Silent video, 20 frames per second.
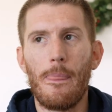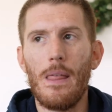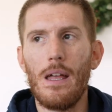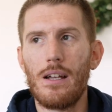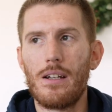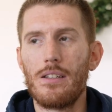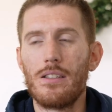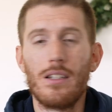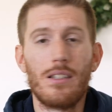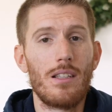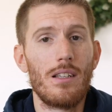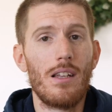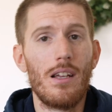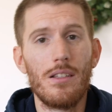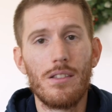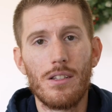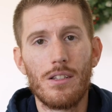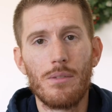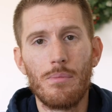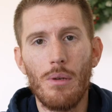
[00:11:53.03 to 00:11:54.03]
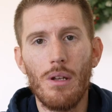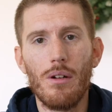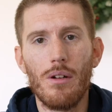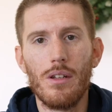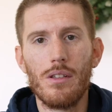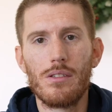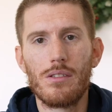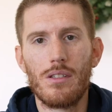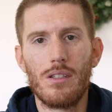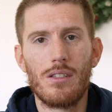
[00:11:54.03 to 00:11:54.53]
because it's a nice
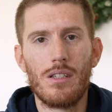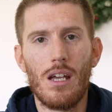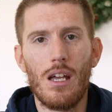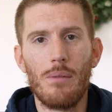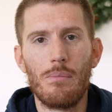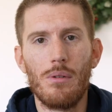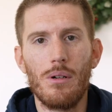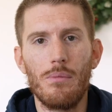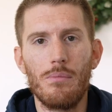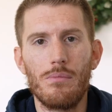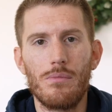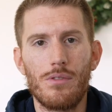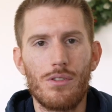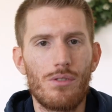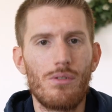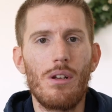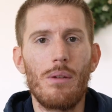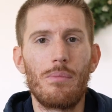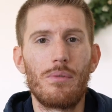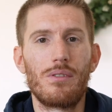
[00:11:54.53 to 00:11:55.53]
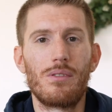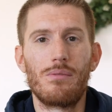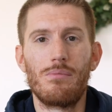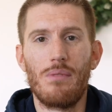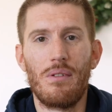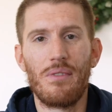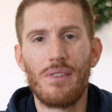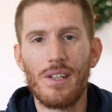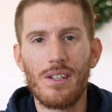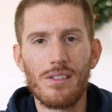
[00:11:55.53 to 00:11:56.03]
experience to type up scripts
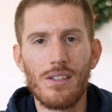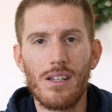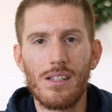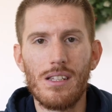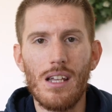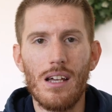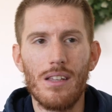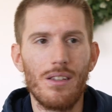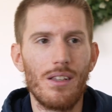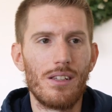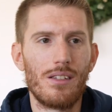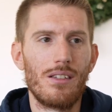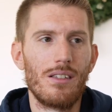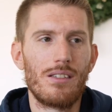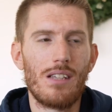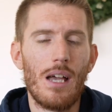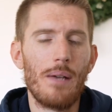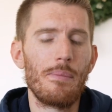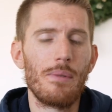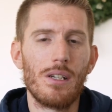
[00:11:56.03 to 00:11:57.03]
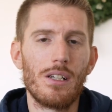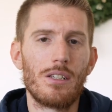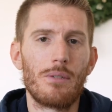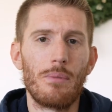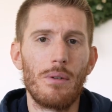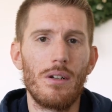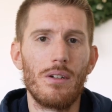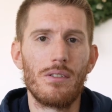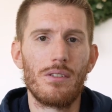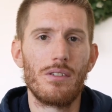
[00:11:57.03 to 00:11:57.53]
and things like that. Like the typing
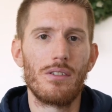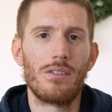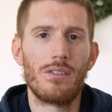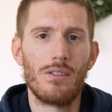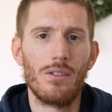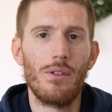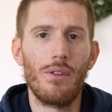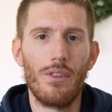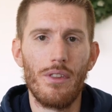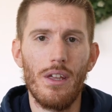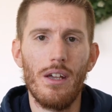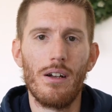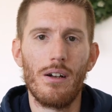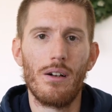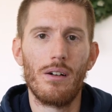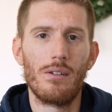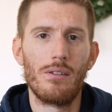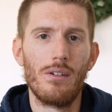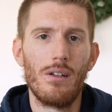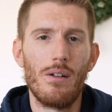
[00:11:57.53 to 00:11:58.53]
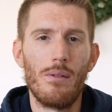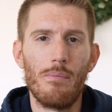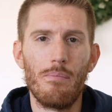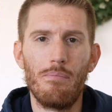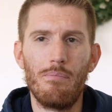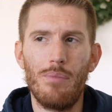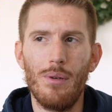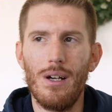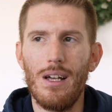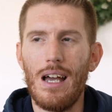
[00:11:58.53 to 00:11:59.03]
experience is still there,
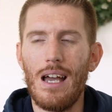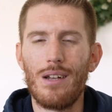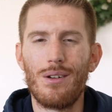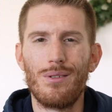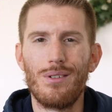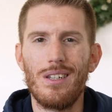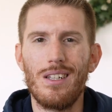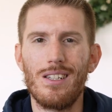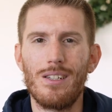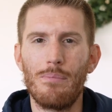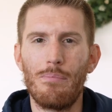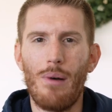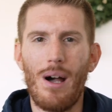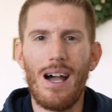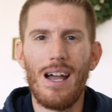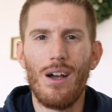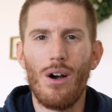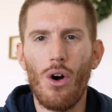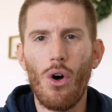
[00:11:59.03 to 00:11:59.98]
but I don't need to buy a